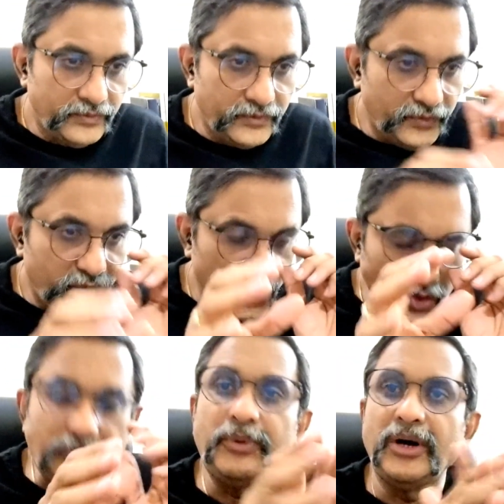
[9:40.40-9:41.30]

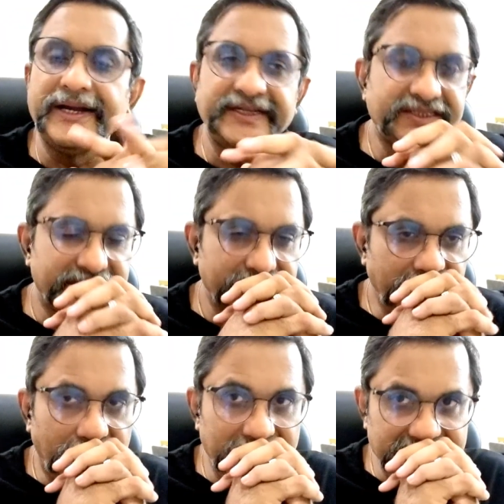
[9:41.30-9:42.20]
viewpoints
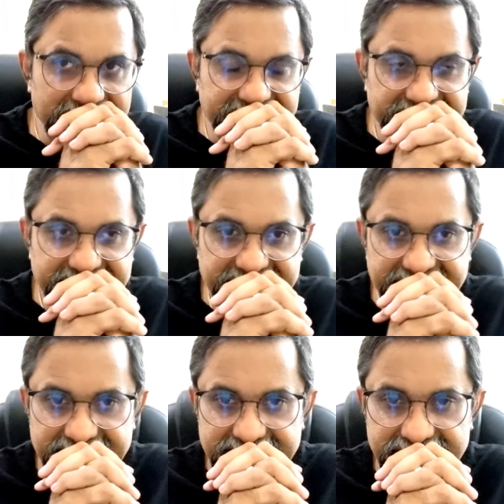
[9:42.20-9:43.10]
on this.
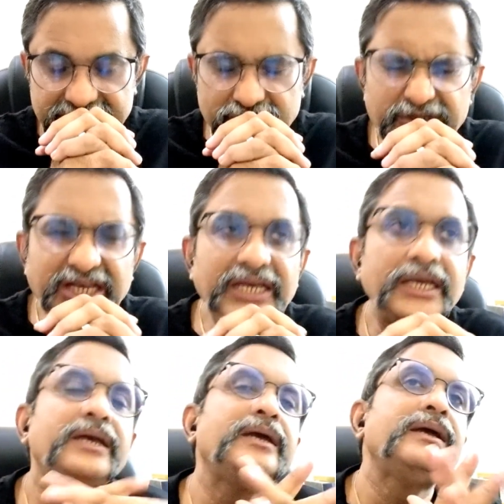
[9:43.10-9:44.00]
Do
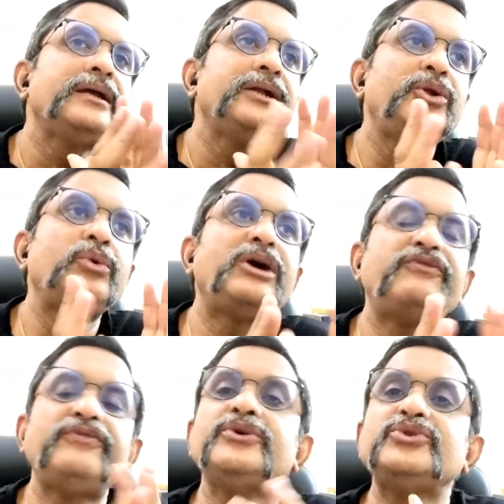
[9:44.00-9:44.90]
we do a
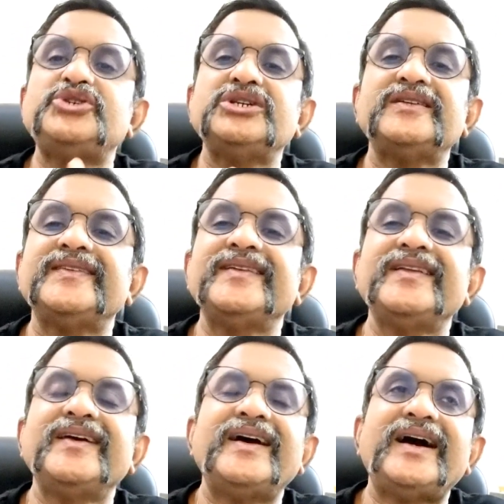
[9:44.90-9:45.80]
fusion
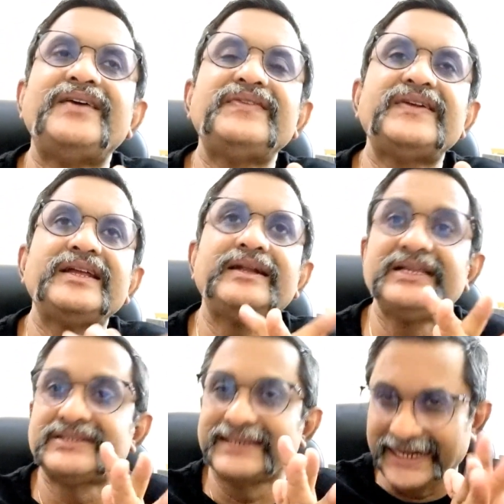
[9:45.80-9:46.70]
after
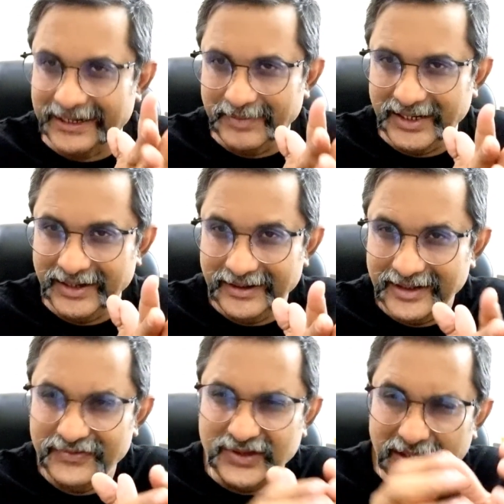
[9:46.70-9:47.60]
discectomy?
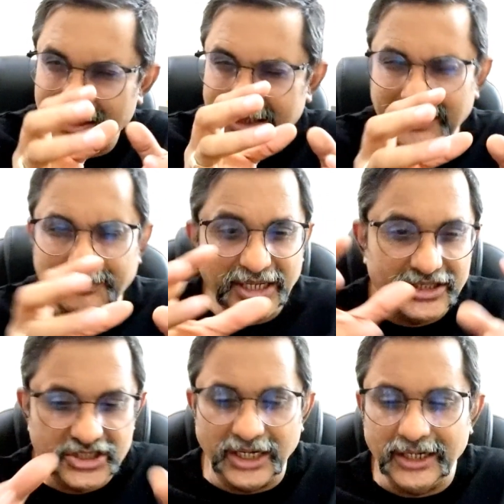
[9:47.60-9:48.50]
If there's a big
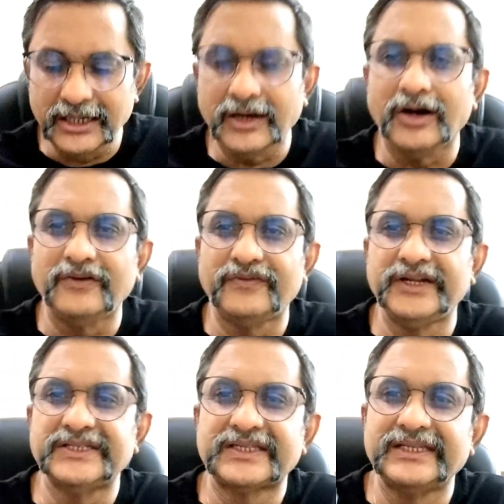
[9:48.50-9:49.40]
chunk of
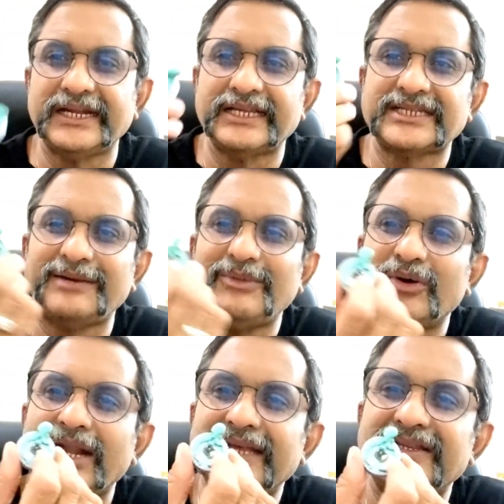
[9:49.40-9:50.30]
disc that has come
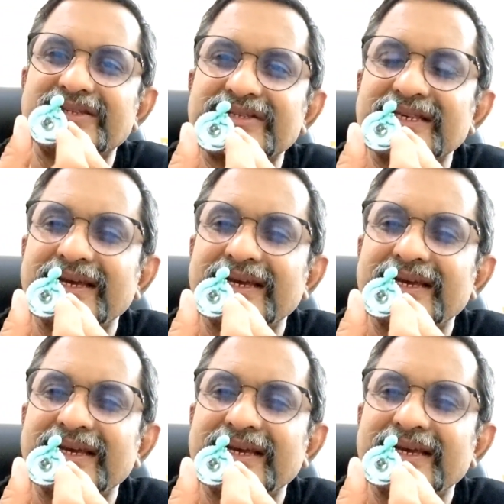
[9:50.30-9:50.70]
out like this